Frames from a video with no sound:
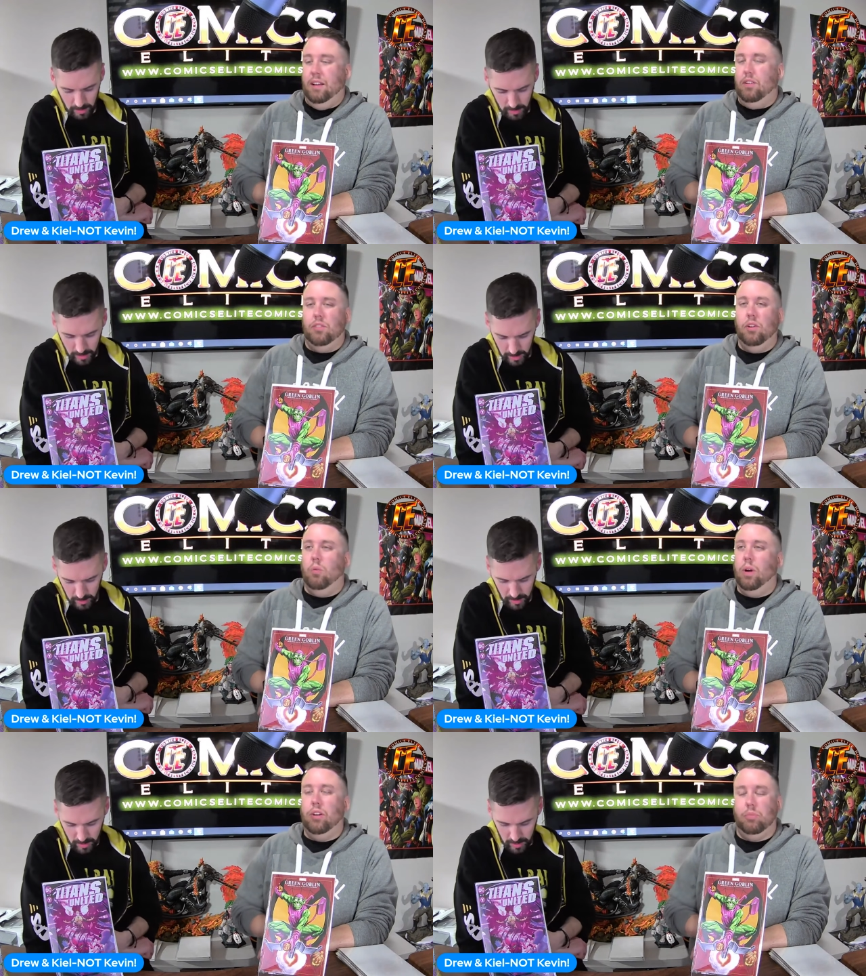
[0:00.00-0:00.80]
Speaker 1: there's no
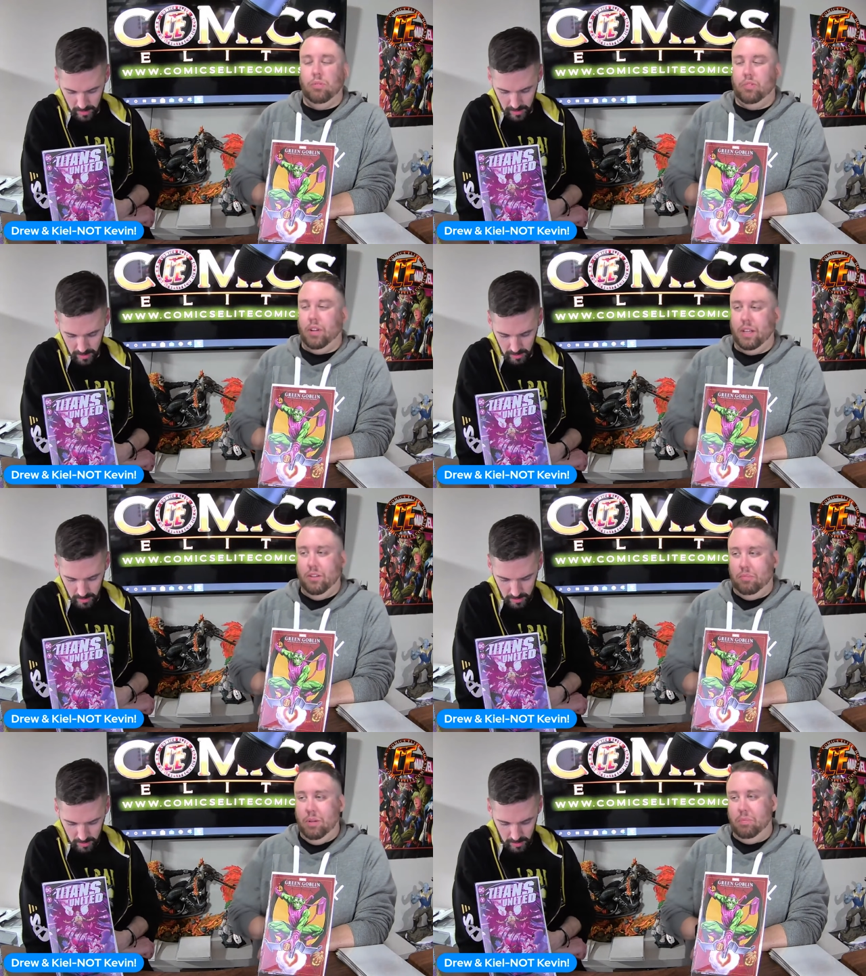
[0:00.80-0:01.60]
way you're supposed to like
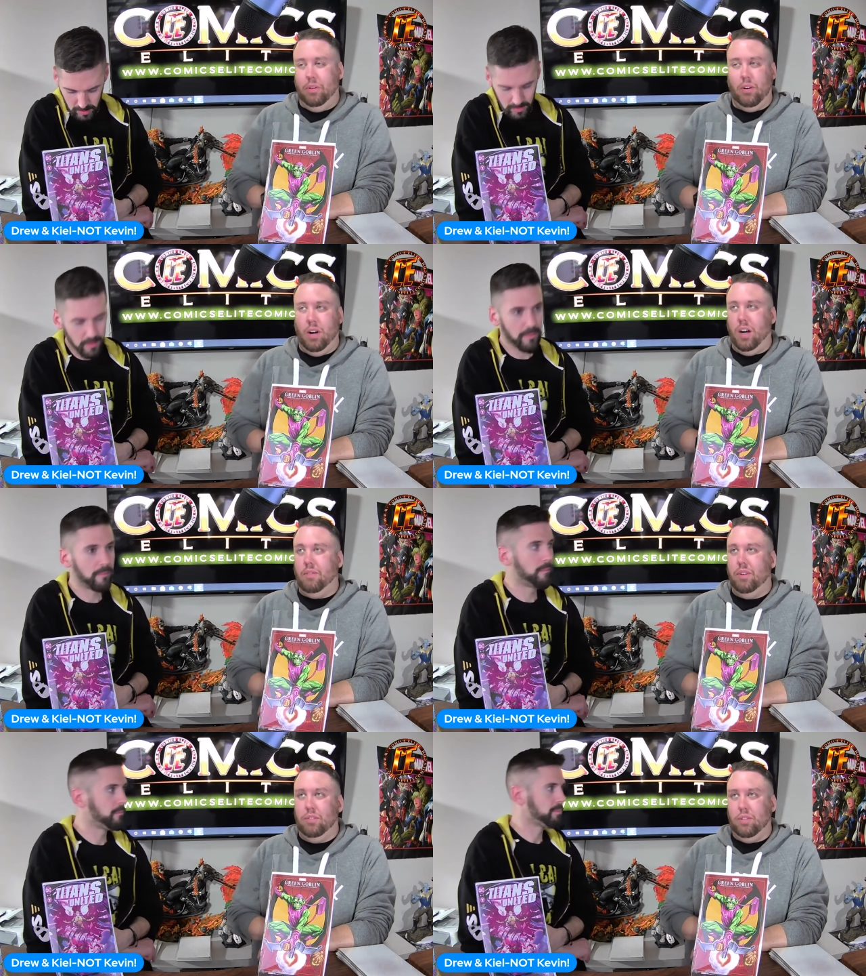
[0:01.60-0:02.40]
these people, and they're
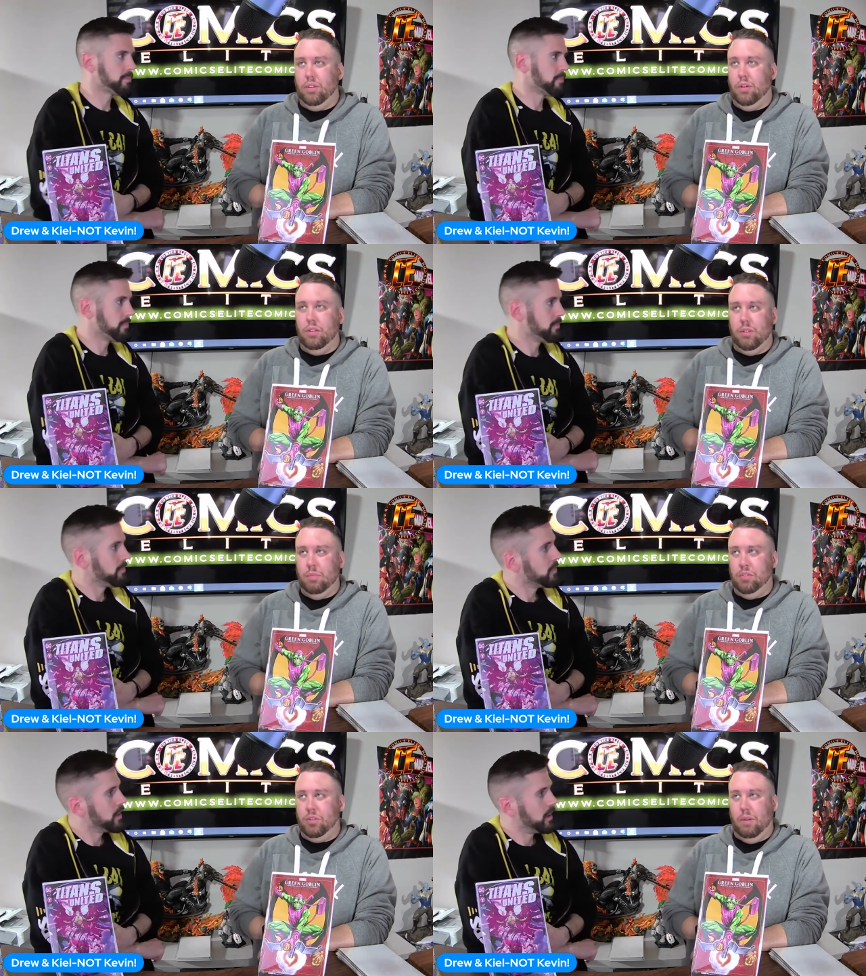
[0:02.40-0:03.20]
obviously going to
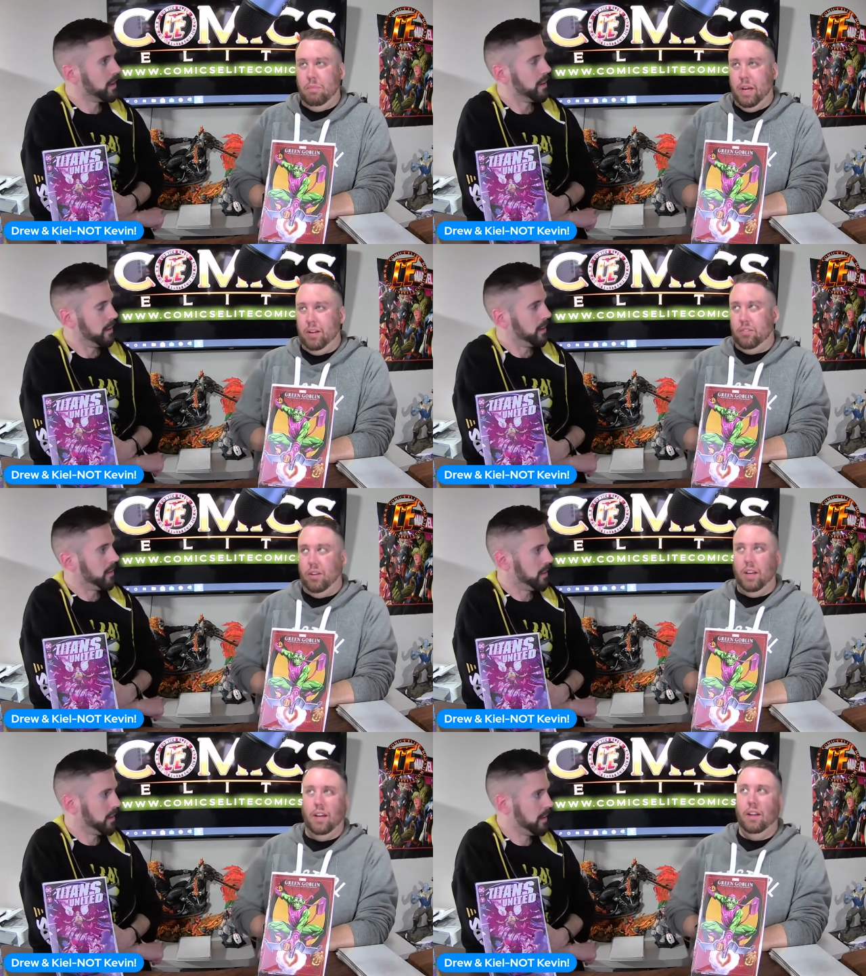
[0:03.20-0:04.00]
be scumbags,
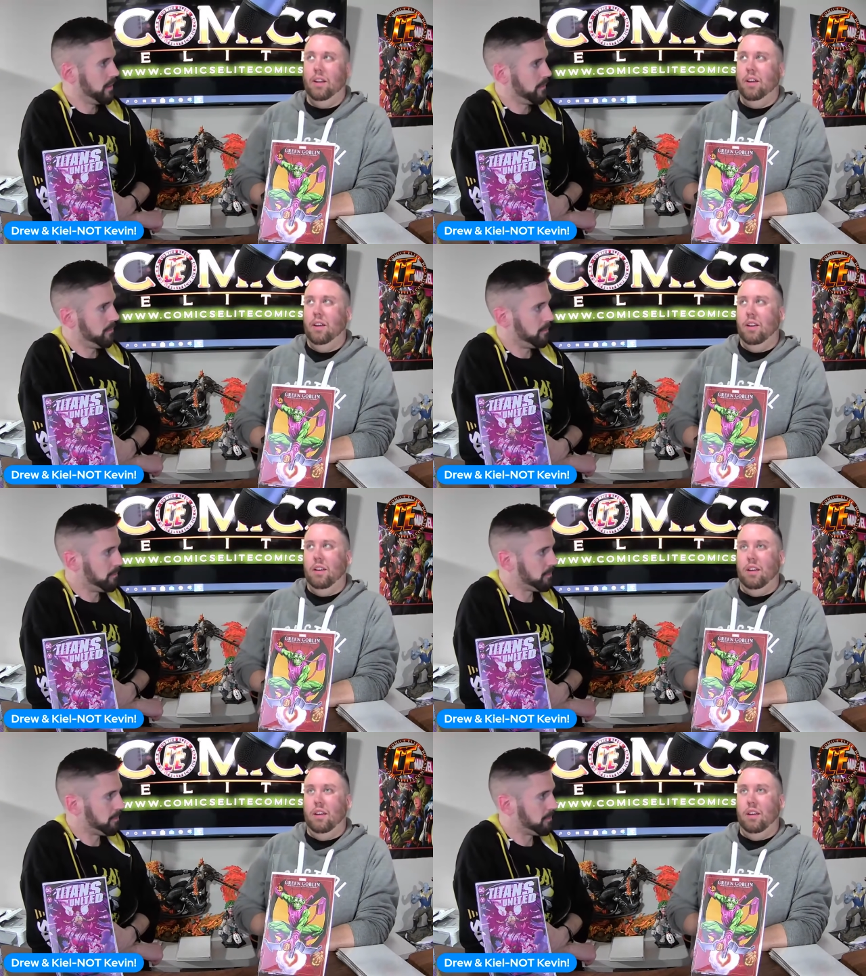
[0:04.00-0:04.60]
and mm-hmm.